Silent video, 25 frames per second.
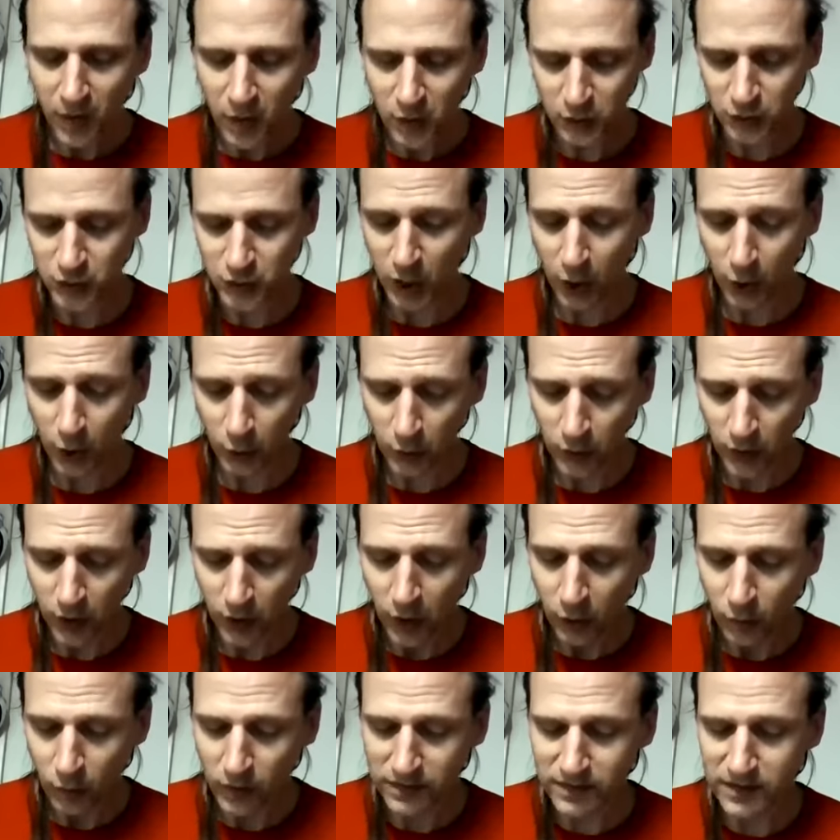So,
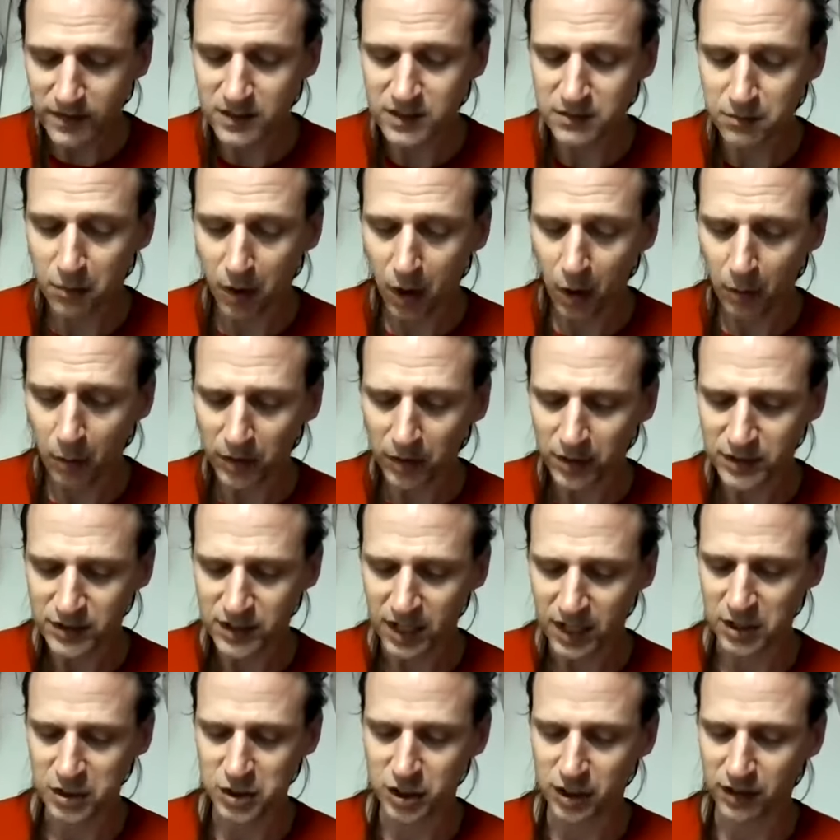when the small
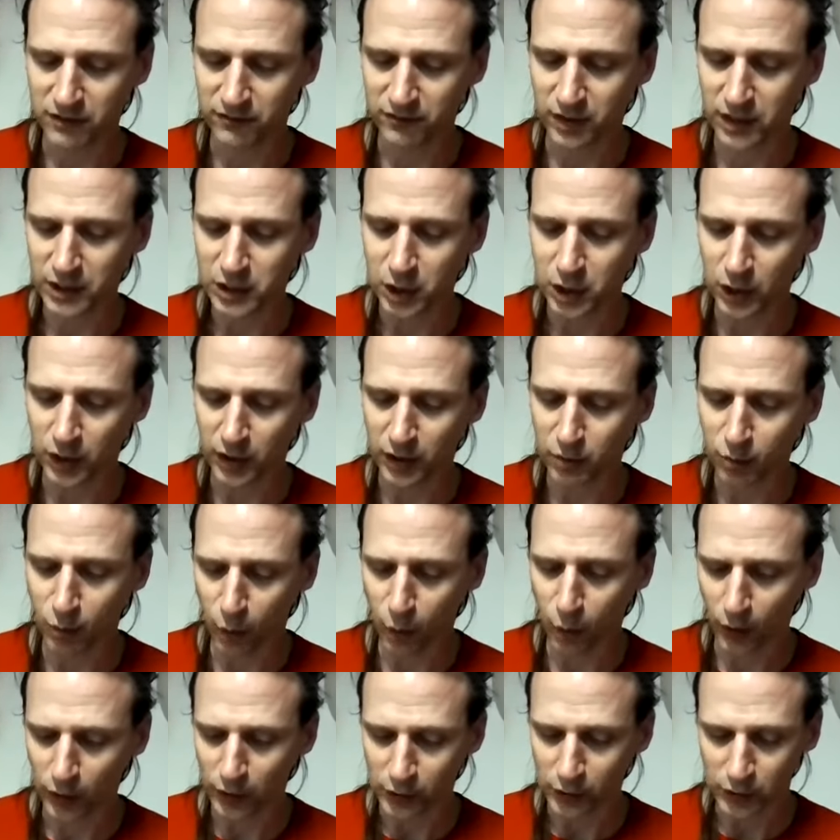procession of returning
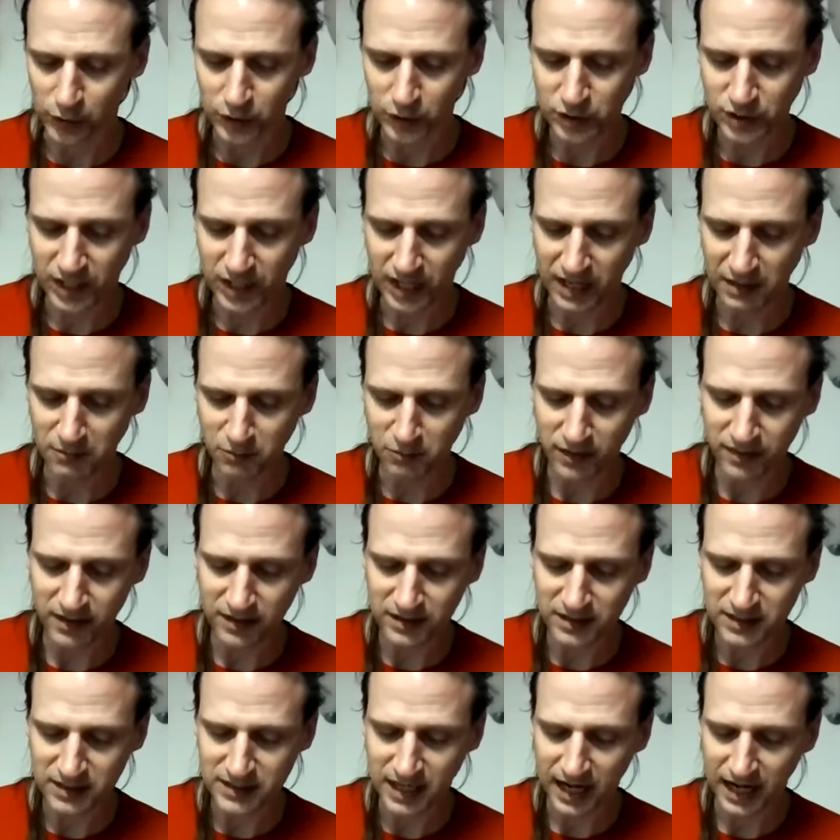warriors came
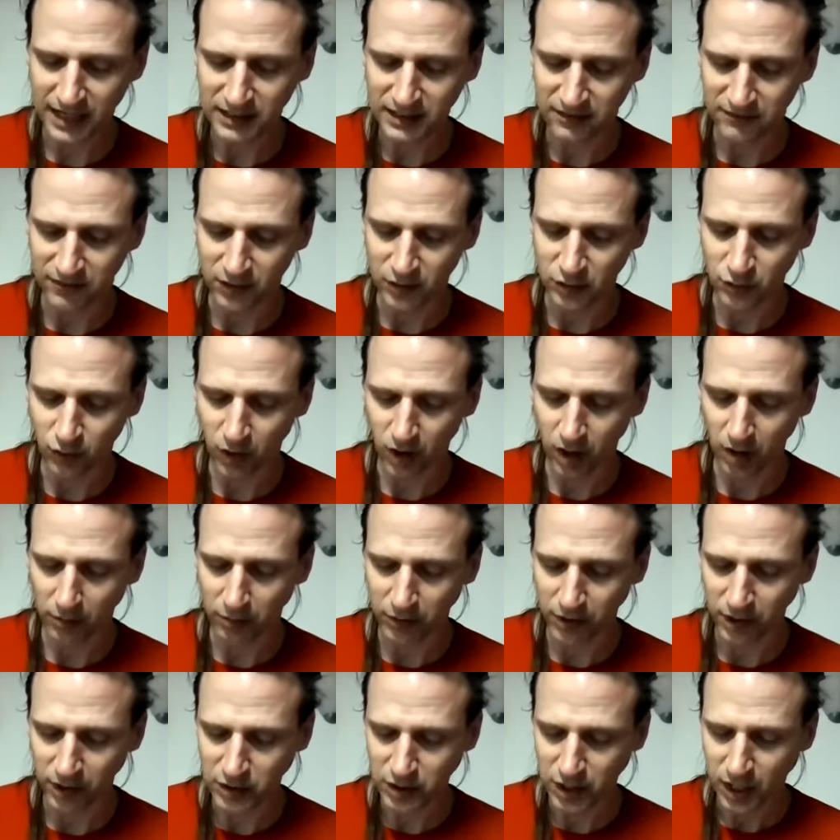within sight of the
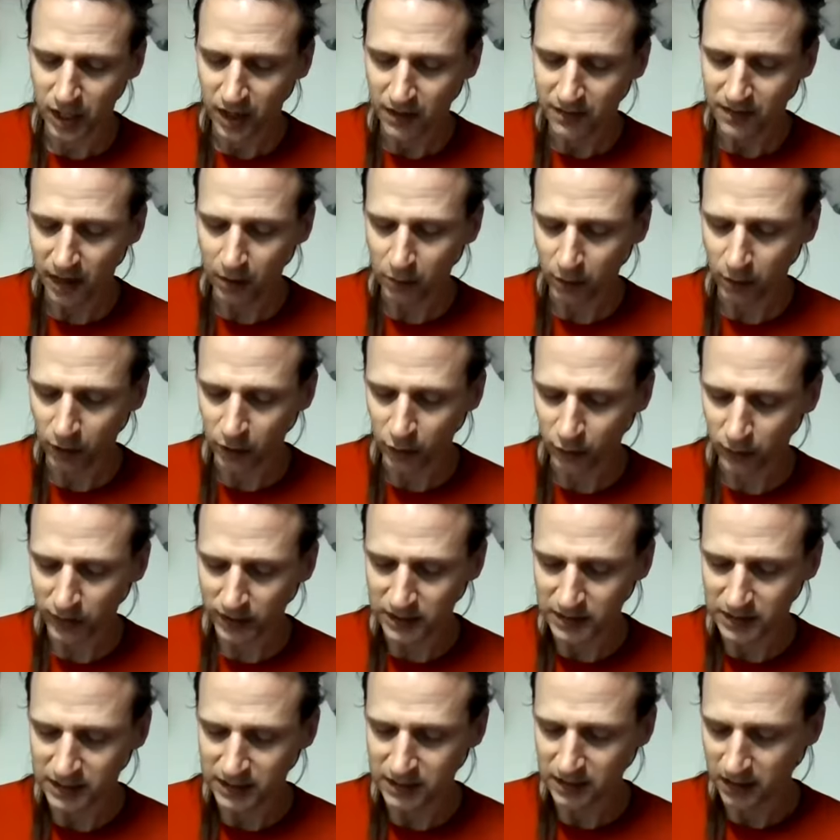drawbridge, they were
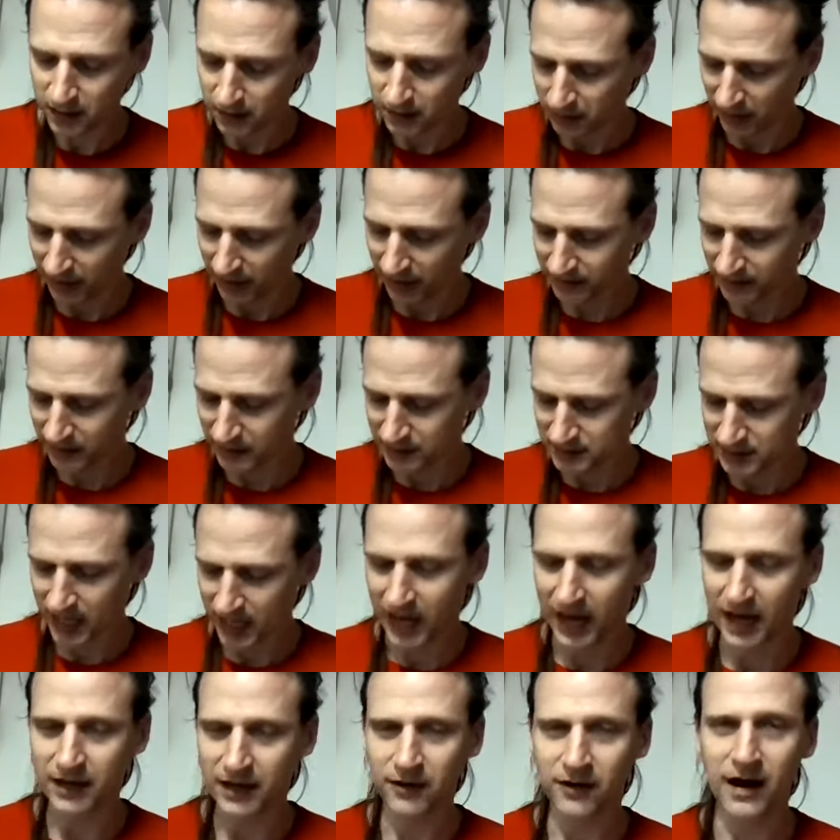greeted by the
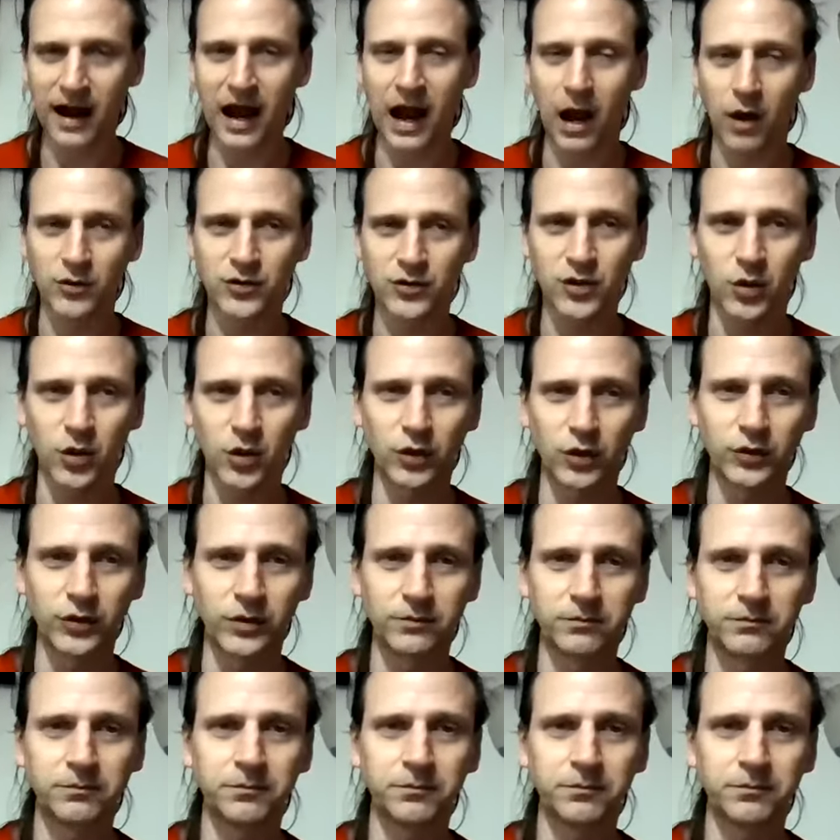entire household.